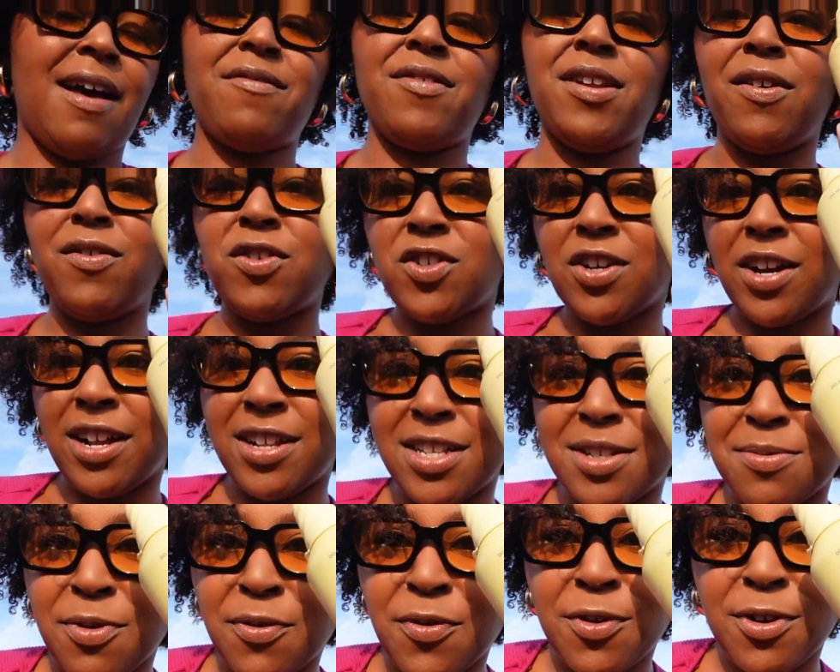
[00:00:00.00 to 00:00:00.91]
I've never tried
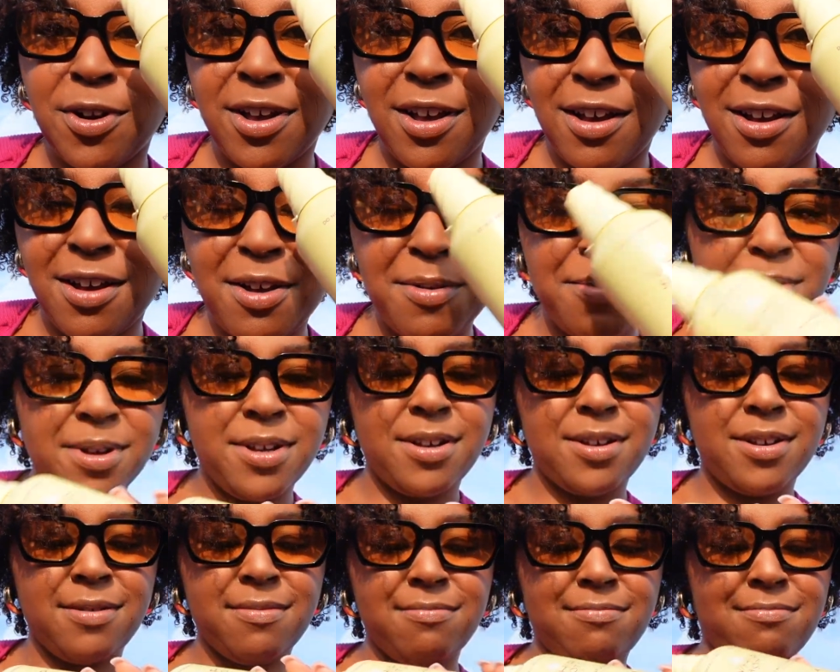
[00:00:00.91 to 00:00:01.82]
this before, y'all,
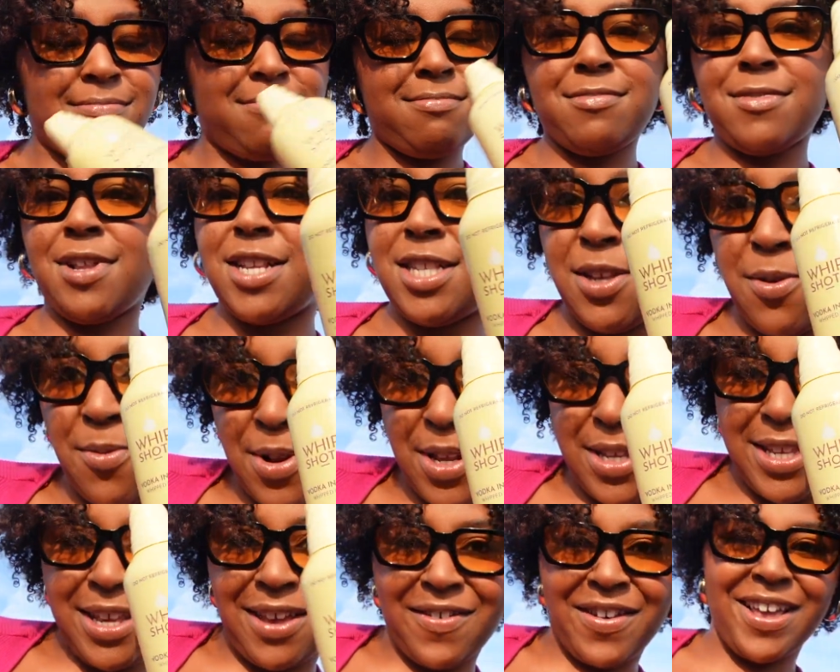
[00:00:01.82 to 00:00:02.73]
but I see what
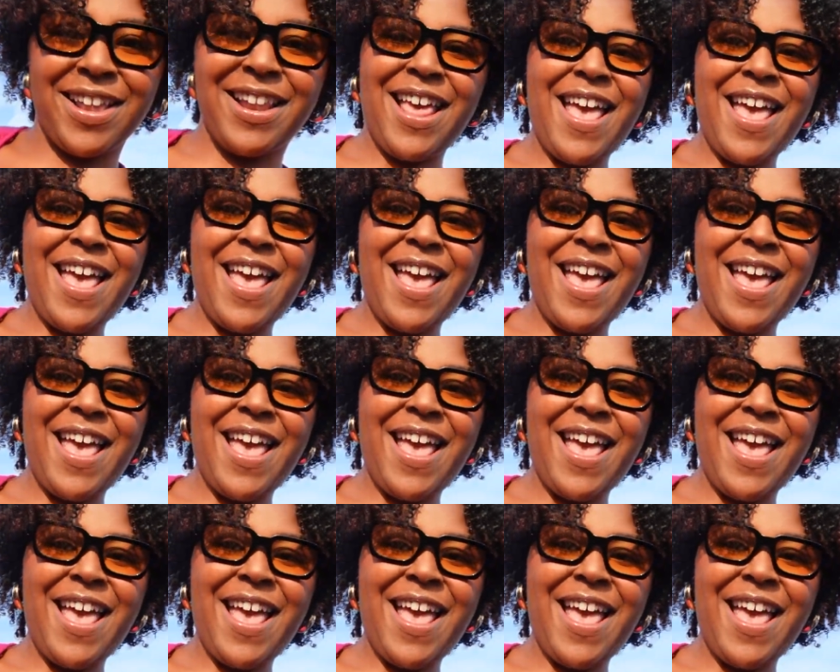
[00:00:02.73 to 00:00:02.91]
it's giving.